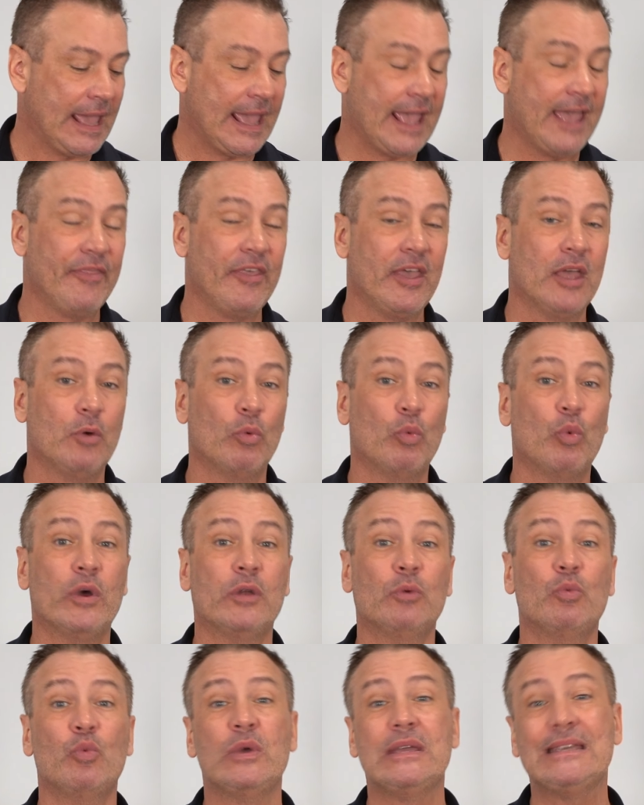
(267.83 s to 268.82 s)
and then
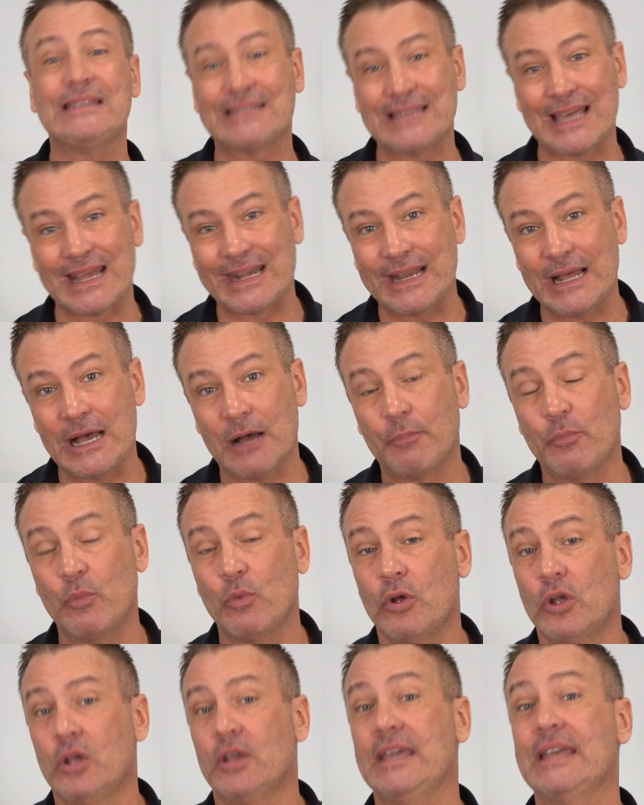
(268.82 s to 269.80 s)
when we set it
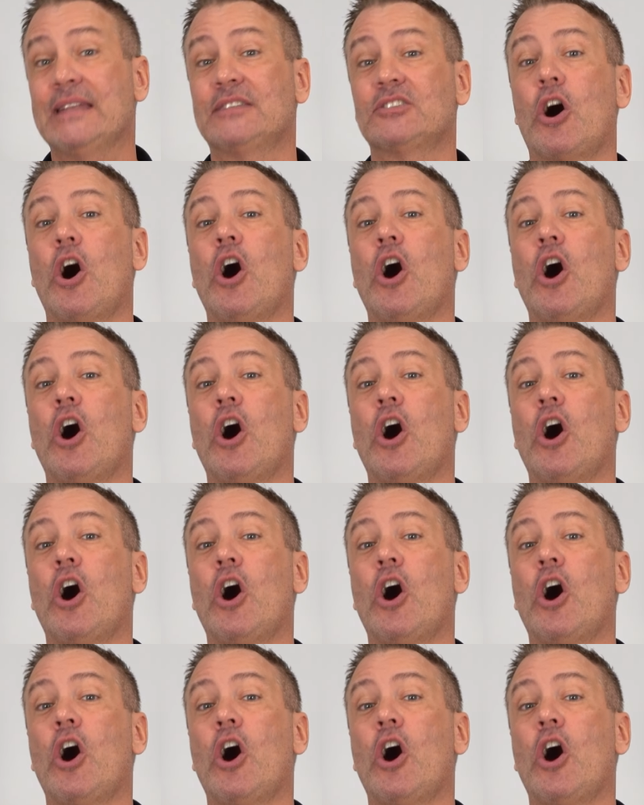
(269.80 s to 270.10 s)
up, it's